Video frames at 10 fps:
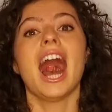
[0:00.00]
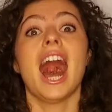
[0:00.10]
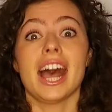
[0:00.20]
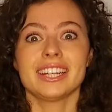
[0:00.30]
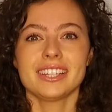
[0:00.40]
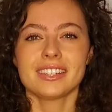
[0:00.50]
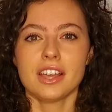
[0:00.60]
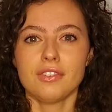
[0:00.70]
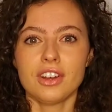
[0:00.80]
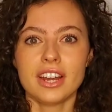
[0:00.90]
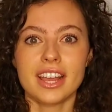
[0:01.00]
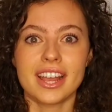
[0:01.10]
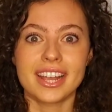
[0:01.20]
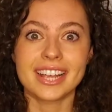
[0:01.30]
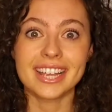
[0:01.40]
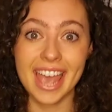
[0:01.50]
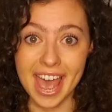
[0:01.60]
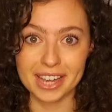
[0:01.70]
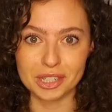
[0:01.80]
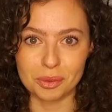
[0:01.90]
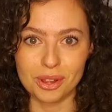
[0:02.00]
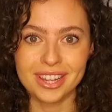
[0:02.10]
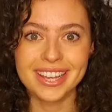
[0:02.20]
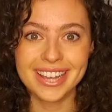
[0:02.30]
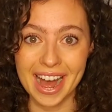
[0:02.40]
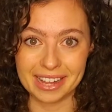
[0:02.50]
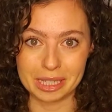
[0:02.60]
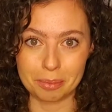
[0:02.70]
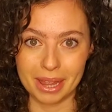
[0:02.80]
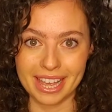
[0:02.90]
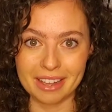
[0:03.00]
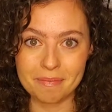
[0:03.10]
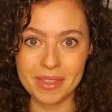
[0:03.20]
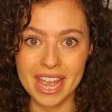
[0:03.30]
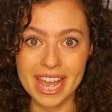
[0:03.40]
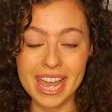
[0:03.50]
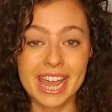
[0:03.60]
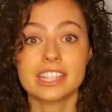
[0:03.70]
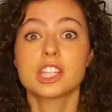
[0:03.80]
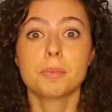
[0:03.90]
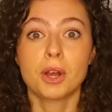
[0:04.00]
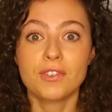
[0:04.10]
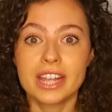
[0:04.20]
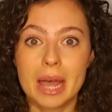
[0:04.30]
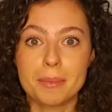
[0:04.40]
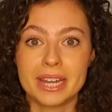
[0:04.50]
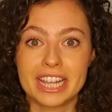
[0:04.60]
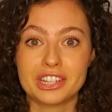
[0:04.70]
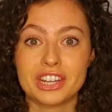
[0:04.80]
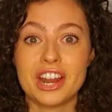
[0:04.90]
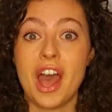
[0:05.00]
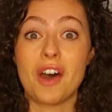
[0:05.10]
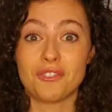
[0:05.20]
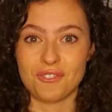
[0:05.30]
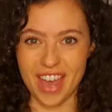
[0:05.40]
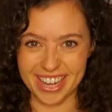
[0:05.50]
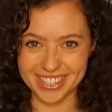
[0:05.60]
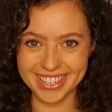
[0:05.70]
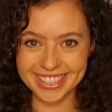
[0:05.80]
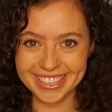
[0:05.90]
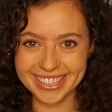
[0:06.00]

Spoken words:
I discovered casual cosplay. It's the perfect combination of fashion.